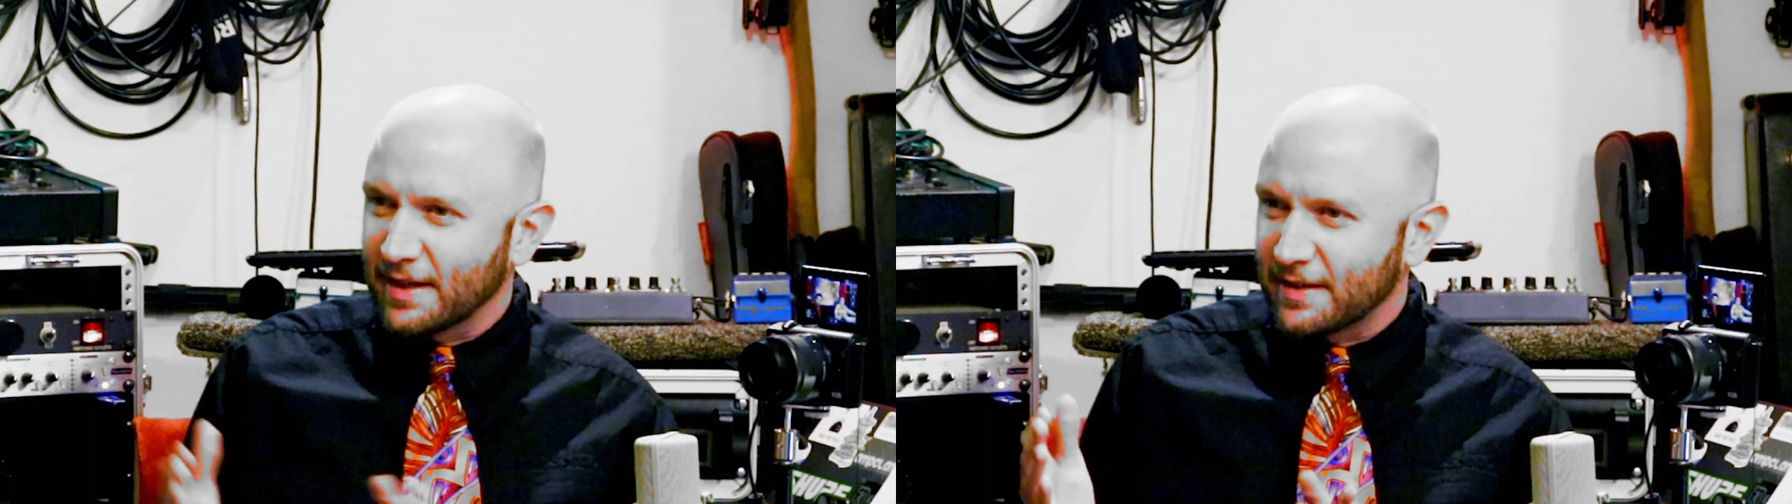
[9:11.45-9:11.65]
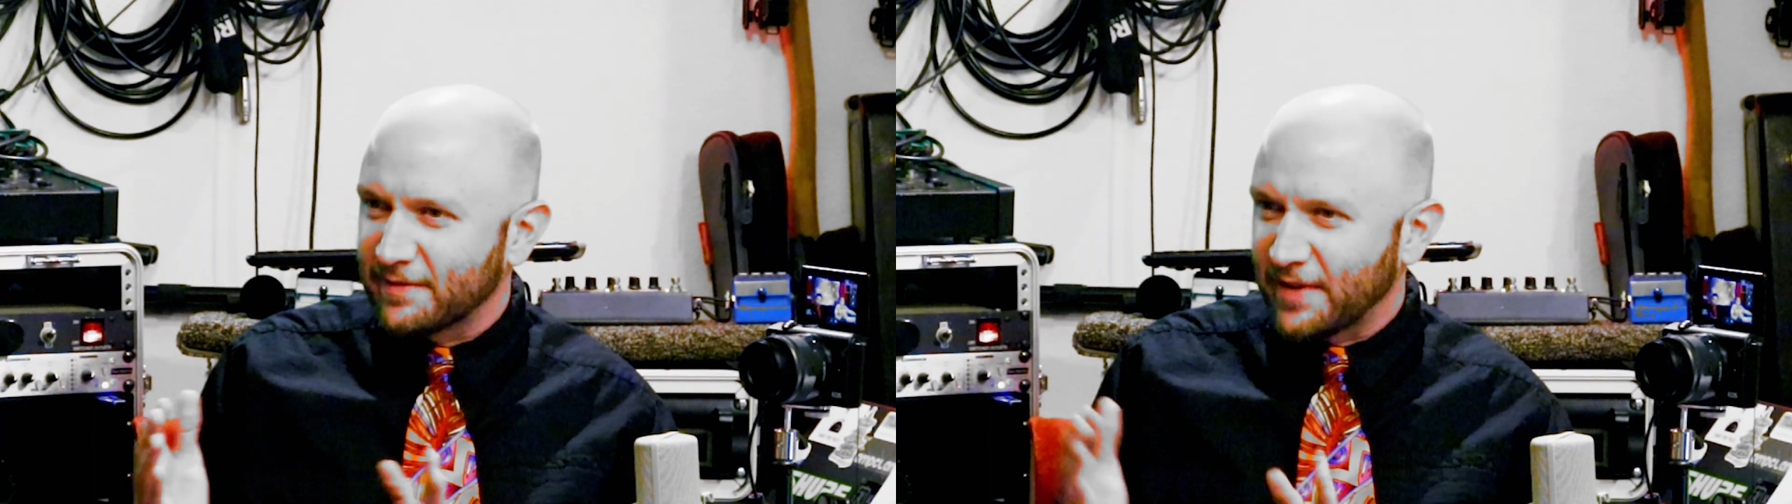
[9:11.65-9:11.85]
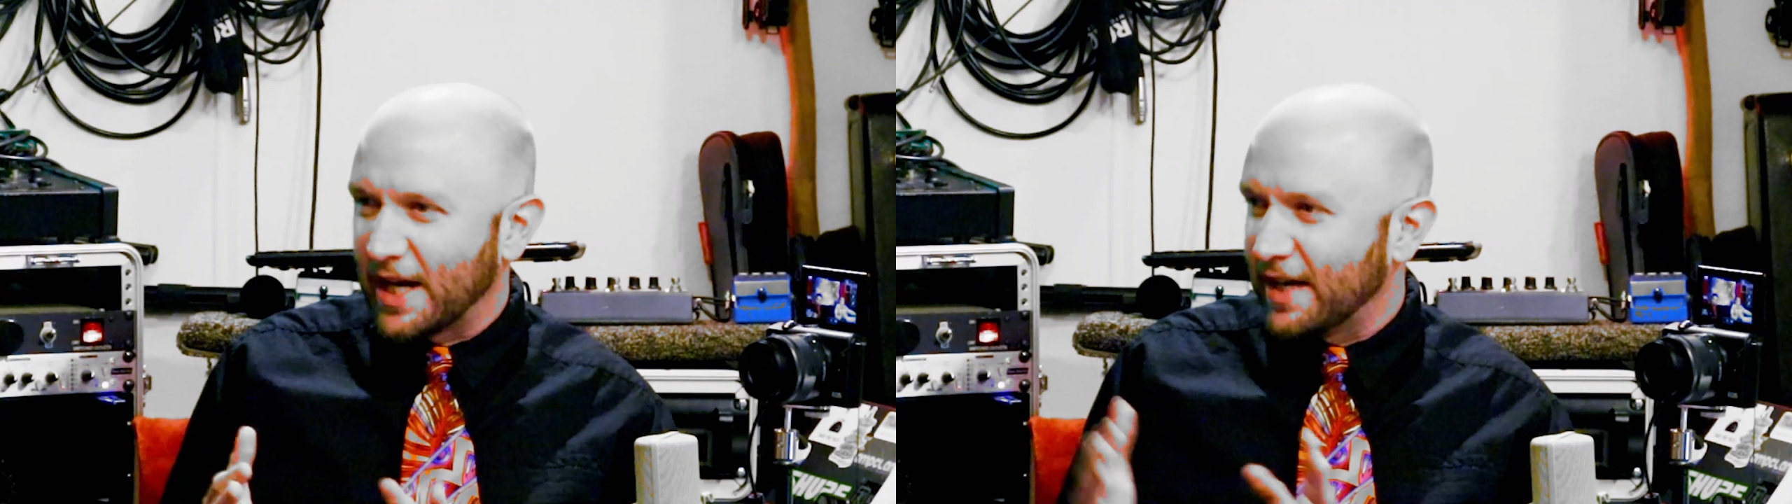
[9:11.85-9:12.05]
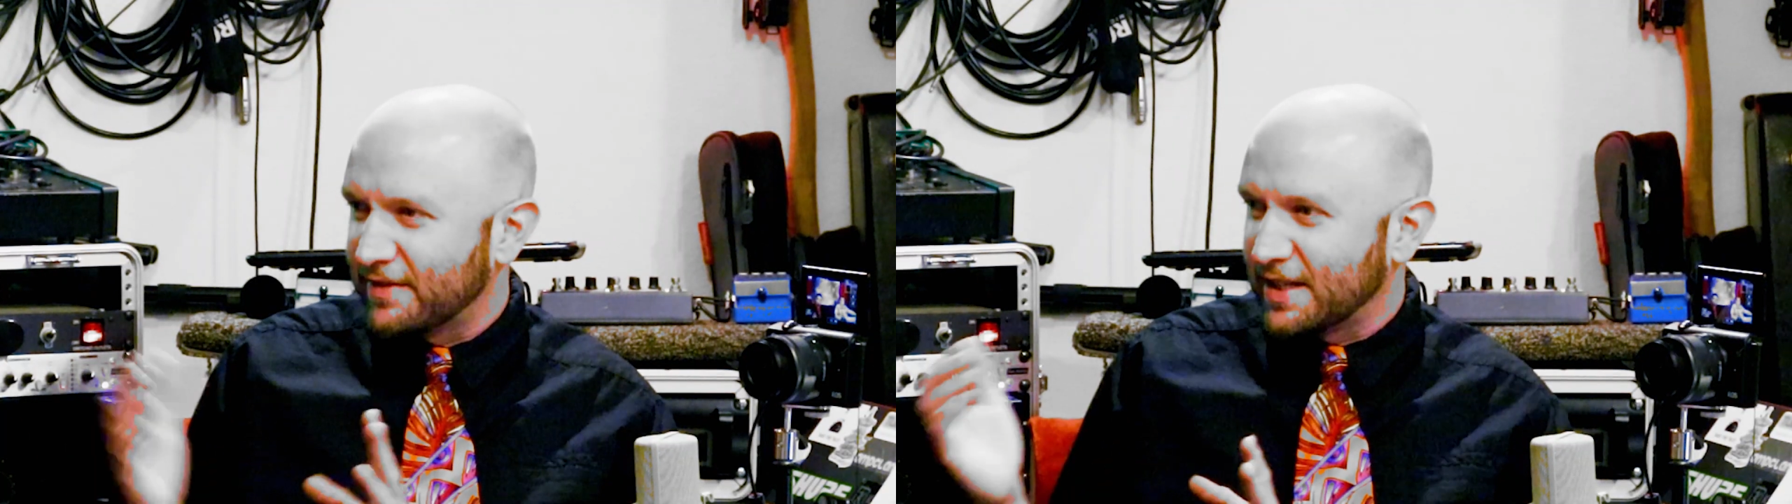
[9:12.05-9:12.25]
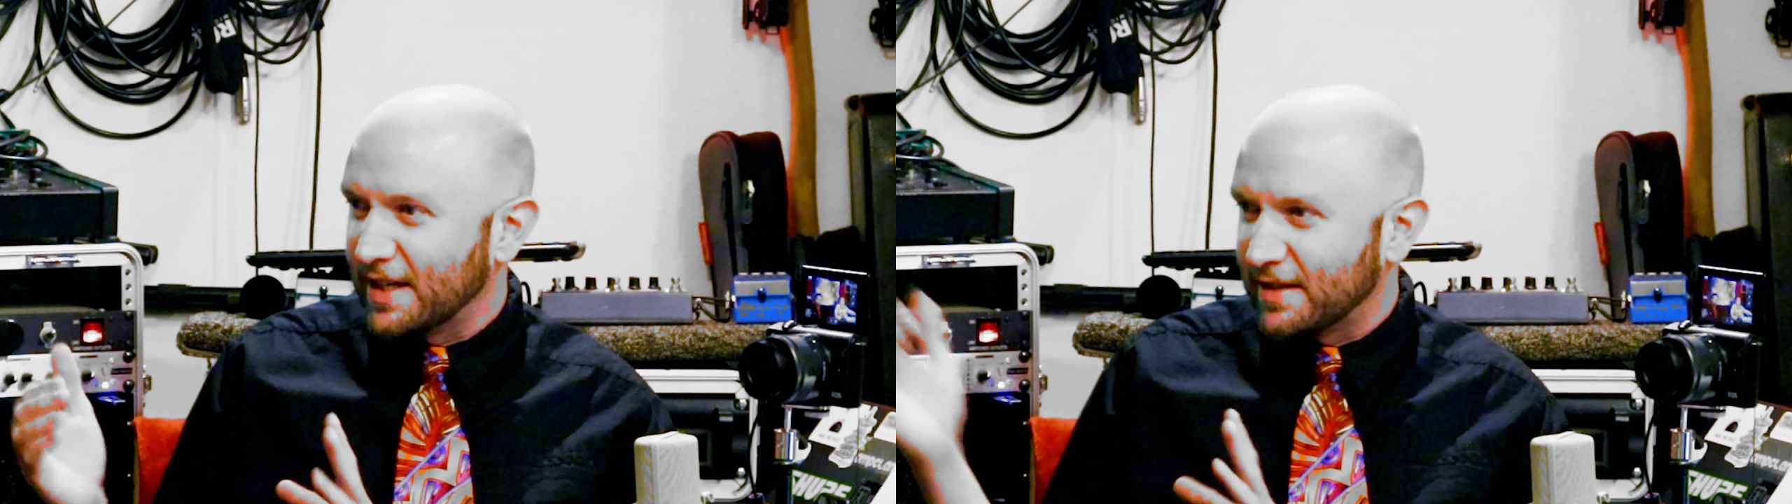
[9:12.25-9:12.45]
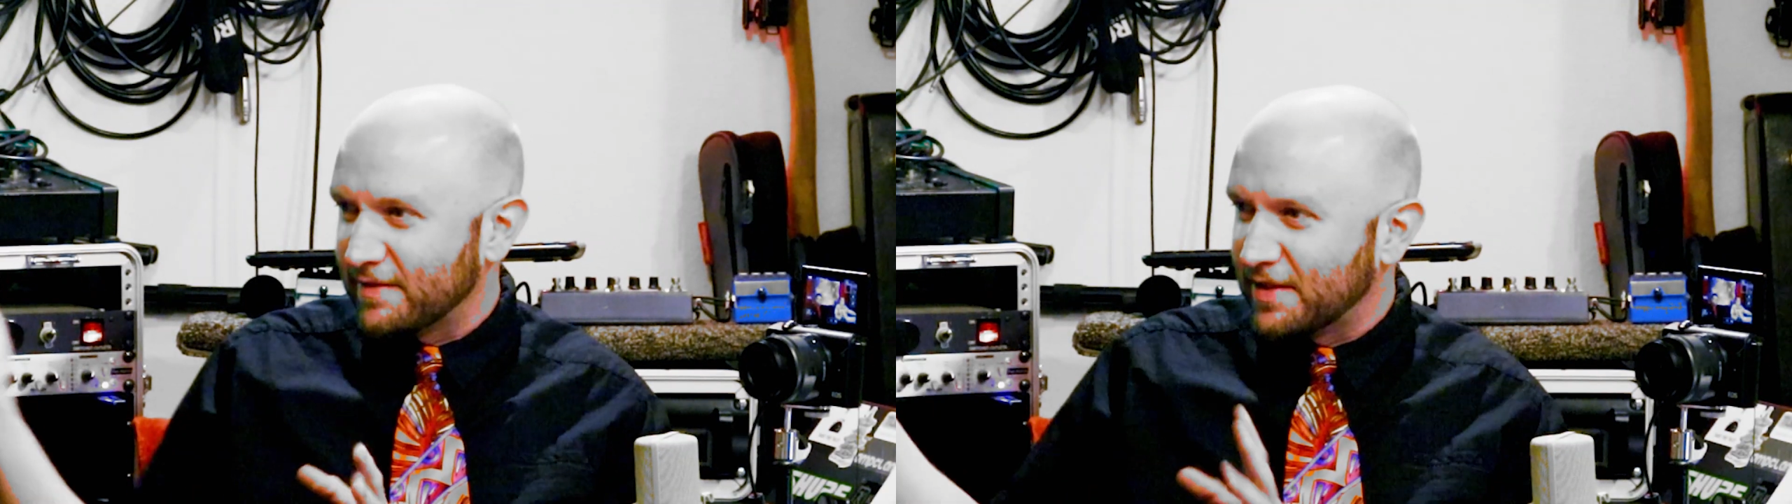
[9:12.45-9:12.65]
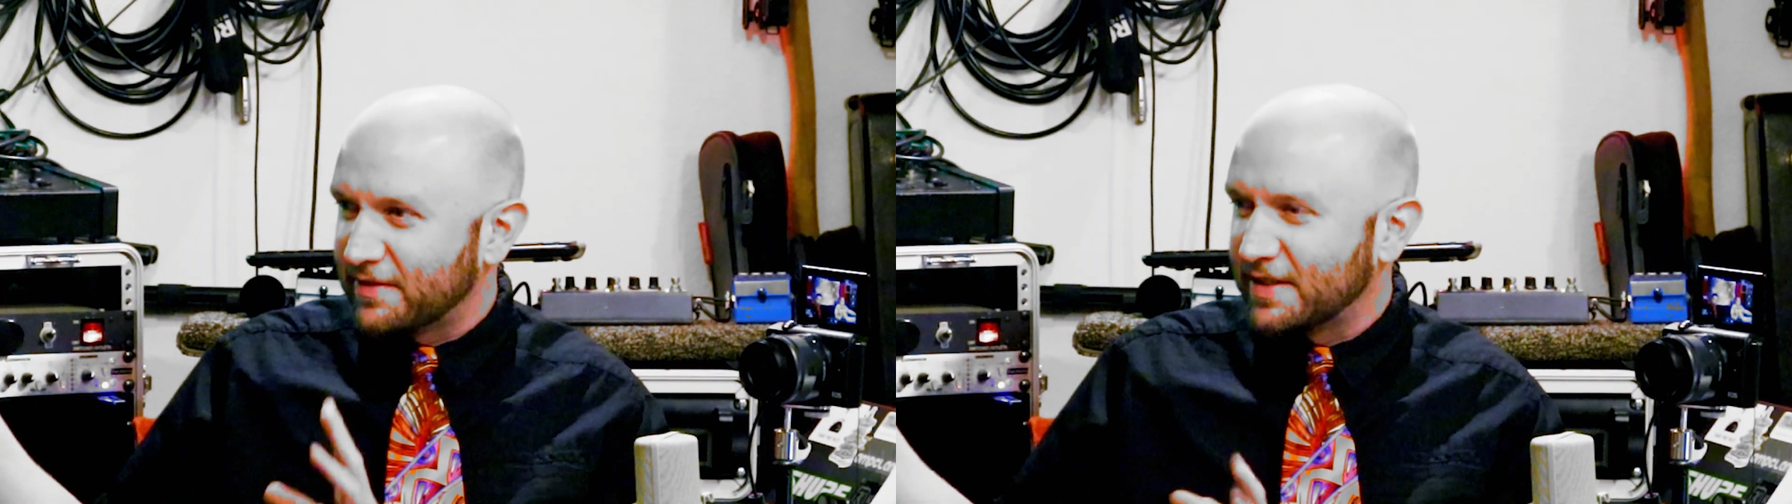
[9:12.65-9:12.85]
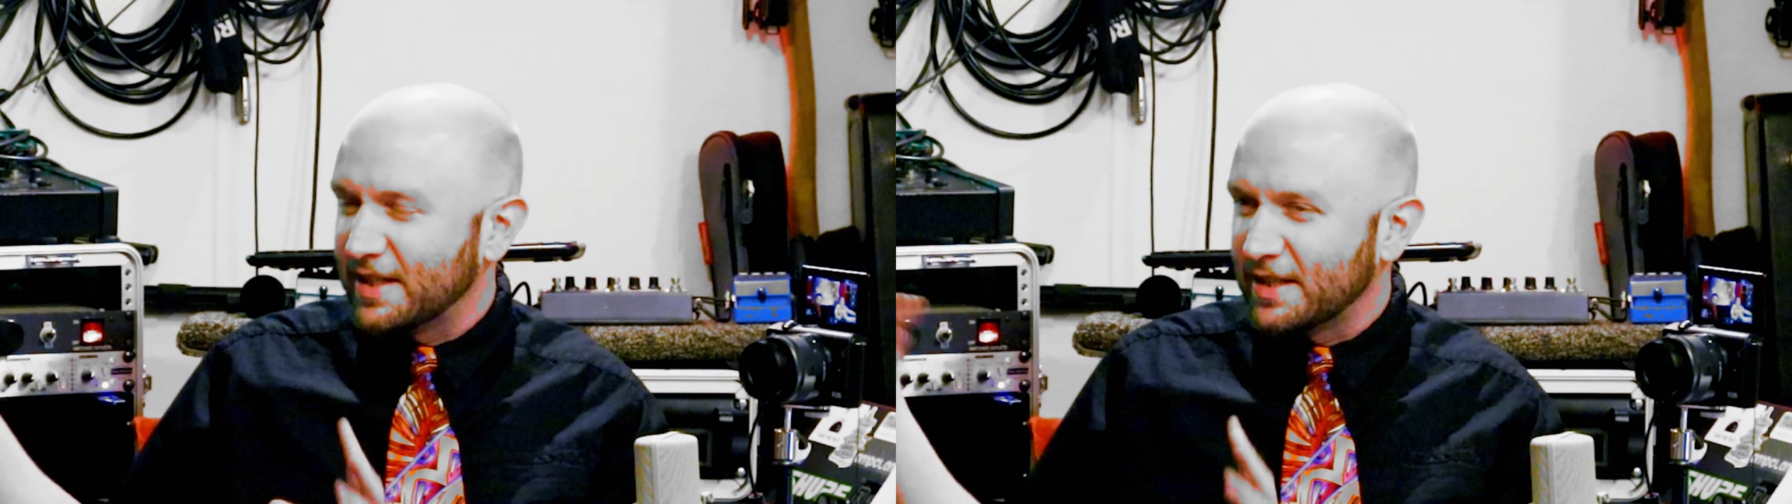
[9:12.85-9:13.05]
like 5, 10,
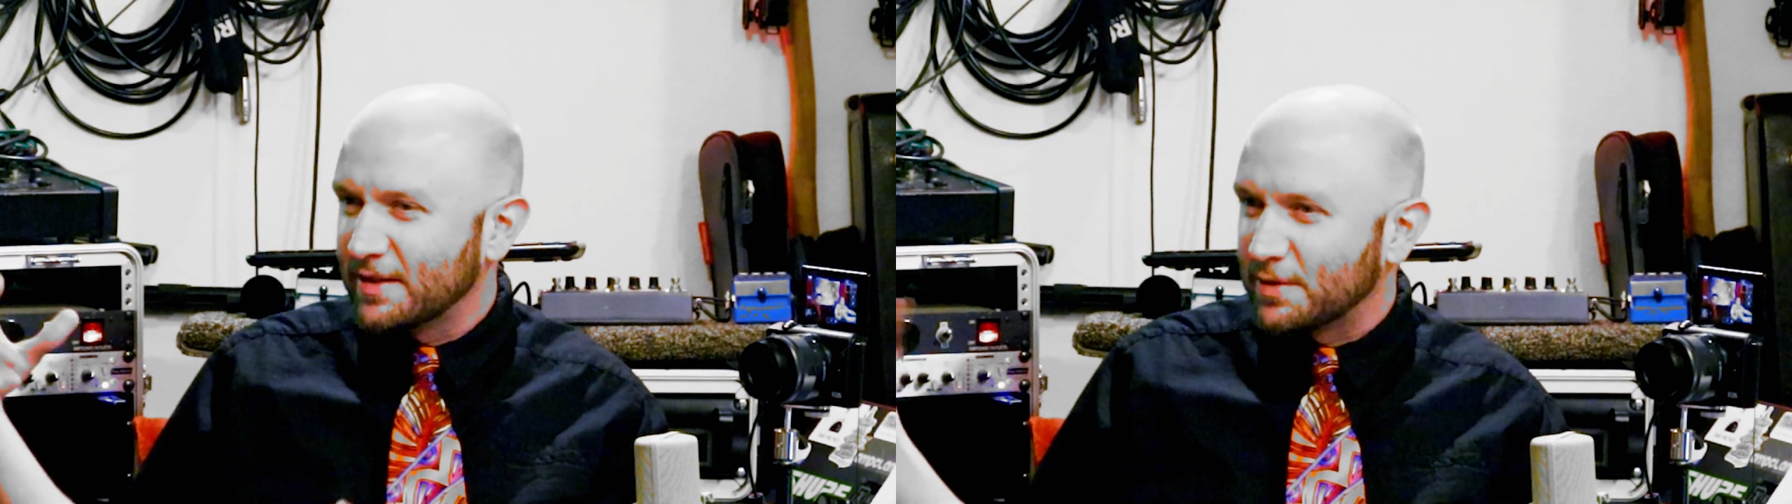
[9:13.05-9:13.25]
15,